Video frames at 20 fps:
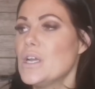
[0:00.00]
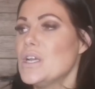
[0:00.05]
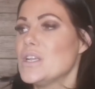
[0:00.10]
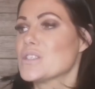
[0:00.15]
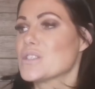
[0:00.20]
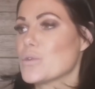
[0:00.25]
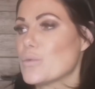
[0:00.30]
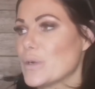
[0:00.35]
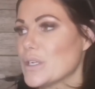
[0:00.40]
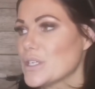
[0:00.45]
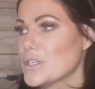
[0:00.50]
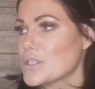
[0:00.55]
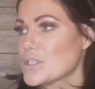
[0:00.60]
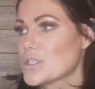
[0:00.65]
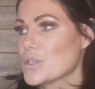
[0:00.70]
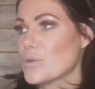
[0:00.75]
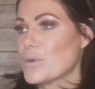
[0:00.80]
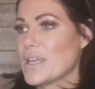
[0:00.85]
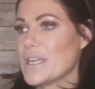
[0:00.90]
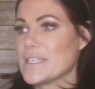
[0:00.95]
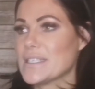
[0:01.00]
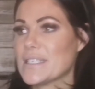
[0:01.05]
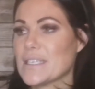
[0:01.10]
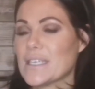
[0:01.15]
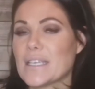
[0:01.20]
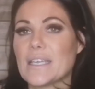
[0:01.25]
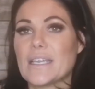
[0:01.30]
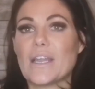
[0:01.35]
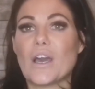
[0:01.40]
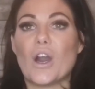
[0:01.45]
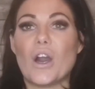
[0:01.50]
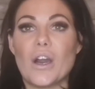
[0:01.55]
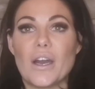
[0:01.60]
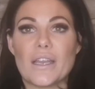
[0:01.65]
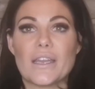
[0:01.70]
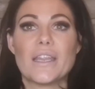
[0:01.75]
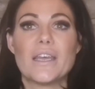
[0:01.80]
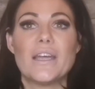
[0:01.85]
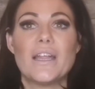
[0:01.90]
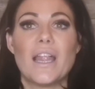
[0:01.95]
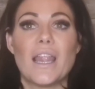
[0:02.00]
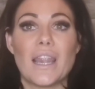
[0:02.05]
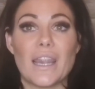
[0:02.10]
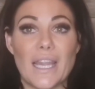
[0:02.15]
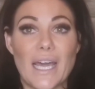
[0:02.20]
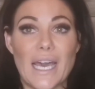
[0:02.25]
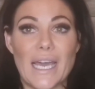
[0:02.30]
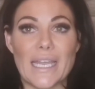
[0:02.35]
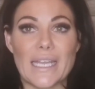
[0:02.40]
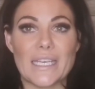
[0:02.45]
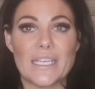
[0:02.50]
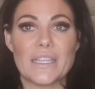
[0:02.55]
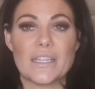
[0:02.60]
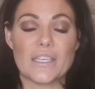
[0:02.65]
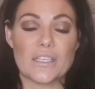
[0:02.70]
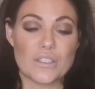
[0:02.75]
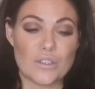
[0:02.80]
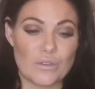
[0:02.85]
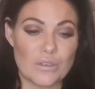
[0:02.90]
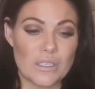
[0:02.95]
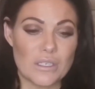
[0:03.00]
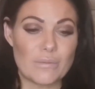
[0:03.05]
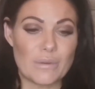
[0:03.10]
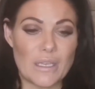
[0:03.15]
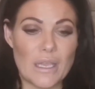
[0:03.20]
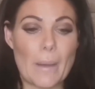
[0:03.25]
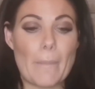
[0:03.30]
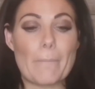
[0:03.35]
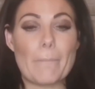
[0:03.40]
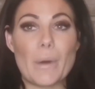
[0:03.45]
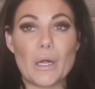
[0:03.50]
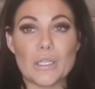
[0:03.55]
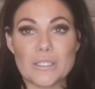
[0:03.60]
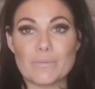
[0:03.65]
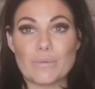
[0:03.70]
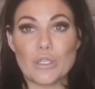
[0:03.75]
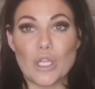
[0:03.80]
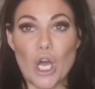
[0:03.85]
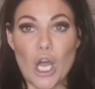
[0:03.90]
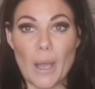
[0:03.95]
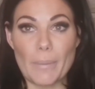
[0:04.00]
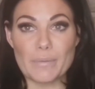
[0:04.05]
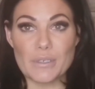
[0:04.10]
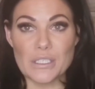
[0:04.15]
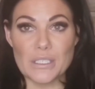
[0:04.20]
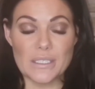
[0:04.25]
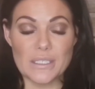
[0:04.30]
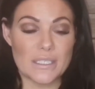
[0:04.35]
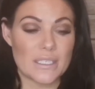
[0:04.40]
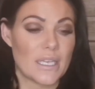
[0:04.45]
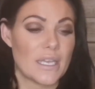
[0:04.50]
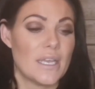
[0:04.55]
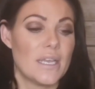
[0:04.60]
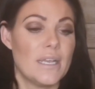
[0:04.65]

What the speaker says: So when you're showcasing it online, there's going to be multiple options.